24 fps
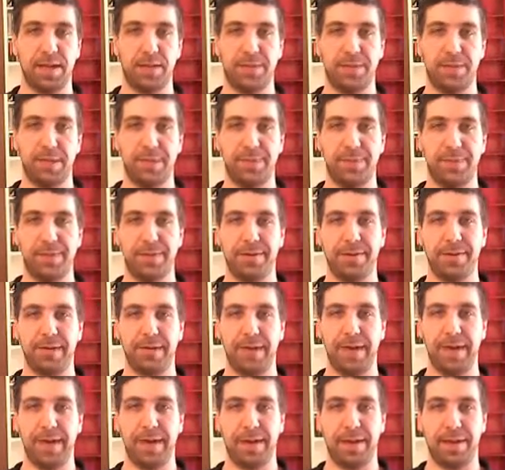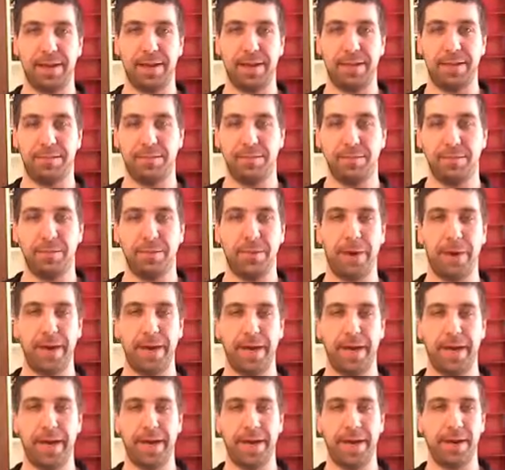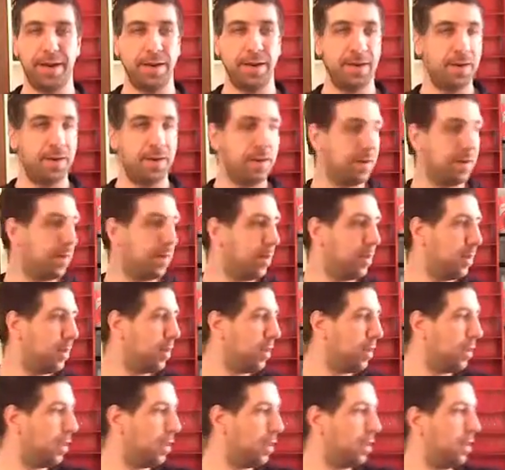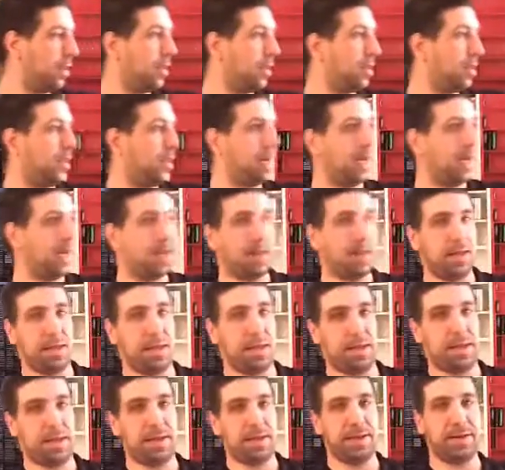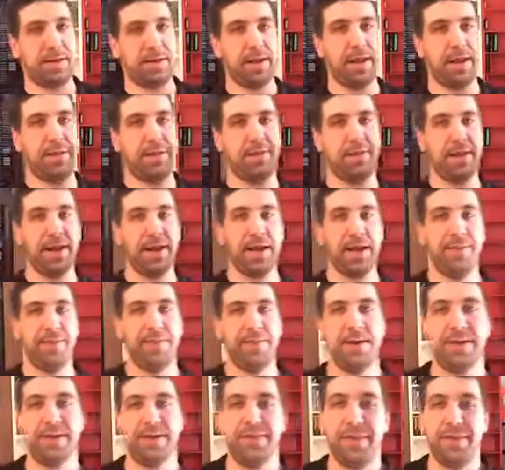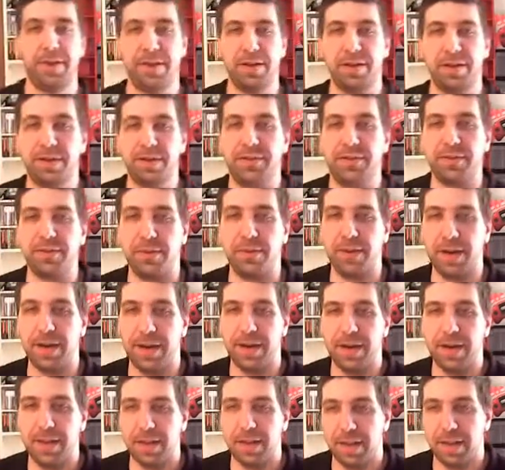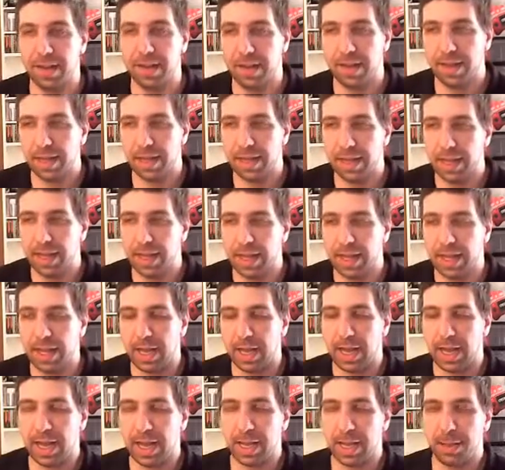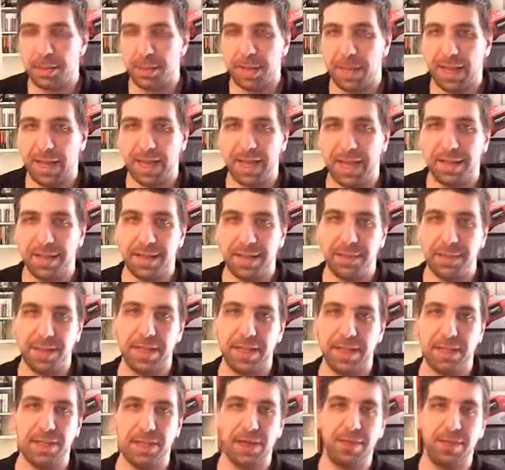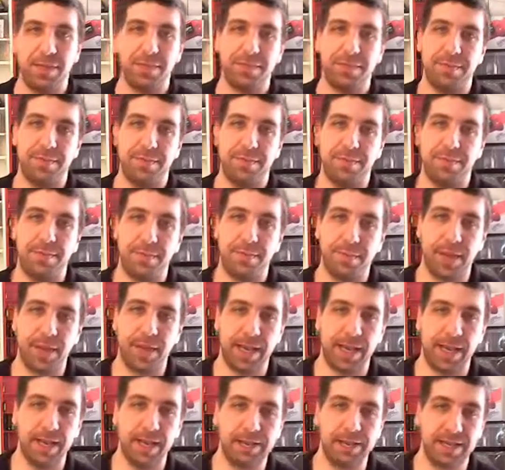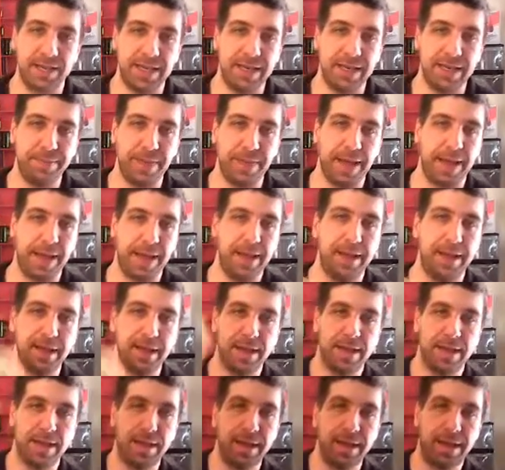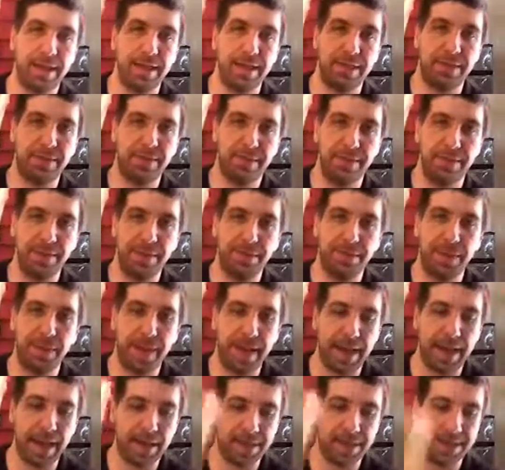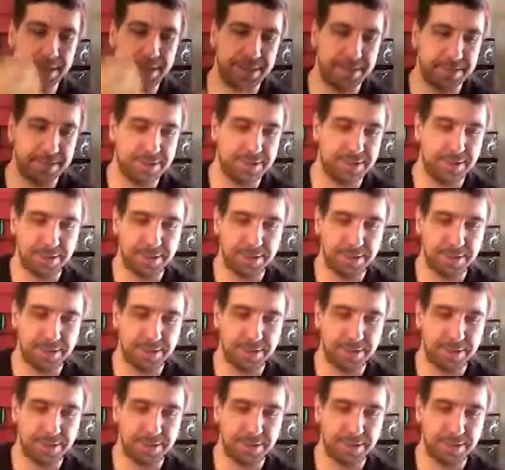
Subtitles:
It works beautifully, and why not? I finally found a use for it. I got something in the mail from I guess eBay. I got 3 packages.